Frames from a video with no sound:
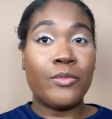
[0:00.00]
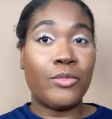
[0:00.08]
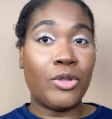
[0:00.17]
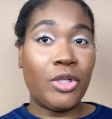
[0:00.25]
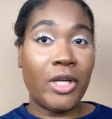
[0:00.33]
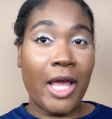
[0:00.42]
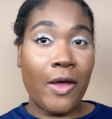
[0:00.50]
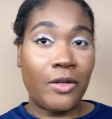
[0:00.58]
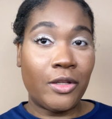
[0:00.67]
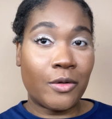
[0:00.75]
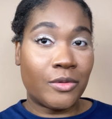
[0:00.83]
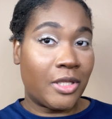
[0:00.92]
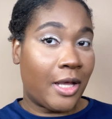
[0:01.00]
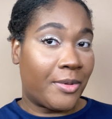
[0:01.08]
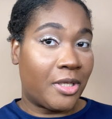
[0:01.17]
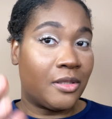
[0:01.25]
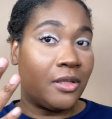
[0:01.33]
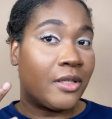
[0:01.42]
but look how it look on top of
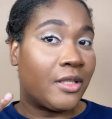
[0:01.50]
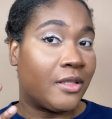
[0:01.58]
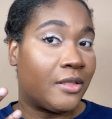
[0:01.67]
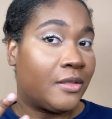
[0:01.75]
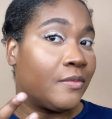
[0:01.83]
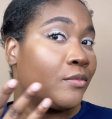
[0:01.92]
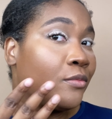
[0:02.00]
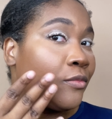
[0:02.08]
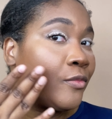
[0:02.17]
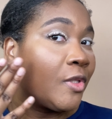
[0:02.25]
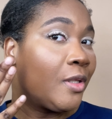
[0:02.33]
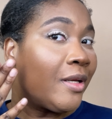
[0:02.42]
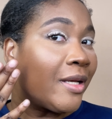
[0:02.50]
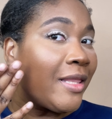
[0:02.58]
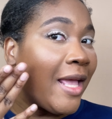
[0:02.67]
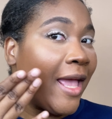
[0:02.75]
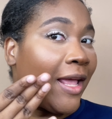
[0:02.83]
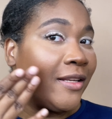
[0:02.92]
it. Look at this. Look at
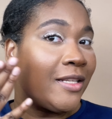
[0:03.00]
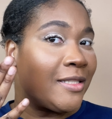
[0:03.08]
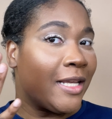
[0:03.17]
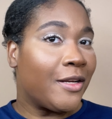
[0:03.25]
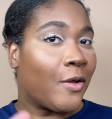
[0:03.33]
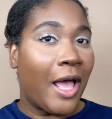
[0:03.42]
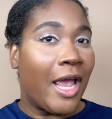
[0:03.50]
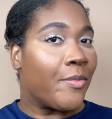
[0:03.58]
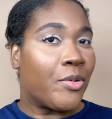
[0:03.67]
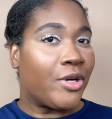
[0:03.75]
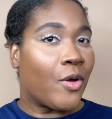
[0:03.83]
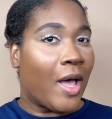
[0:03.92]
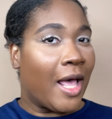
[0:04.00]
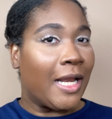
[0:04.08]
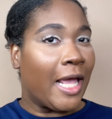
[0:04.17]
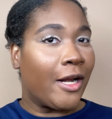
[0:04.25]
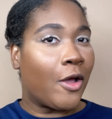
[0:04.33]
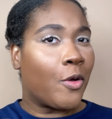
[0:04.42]
that. This ain't, I ain't put no
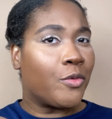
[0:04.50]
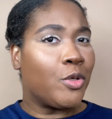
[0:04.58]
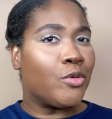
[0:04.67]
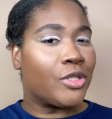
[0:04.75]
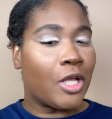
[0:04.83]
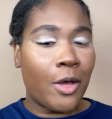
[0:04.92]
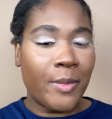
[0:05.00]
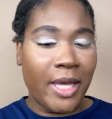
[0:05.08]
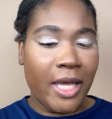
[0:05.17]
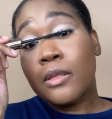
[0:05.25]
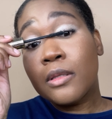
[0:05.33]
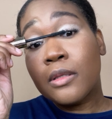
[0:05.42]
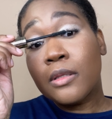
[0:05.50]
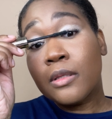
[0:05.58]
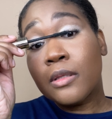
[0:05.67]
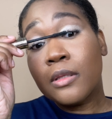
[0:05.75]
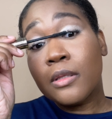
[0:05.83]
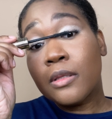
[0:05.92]
highlight
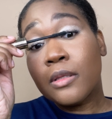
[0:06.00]
on.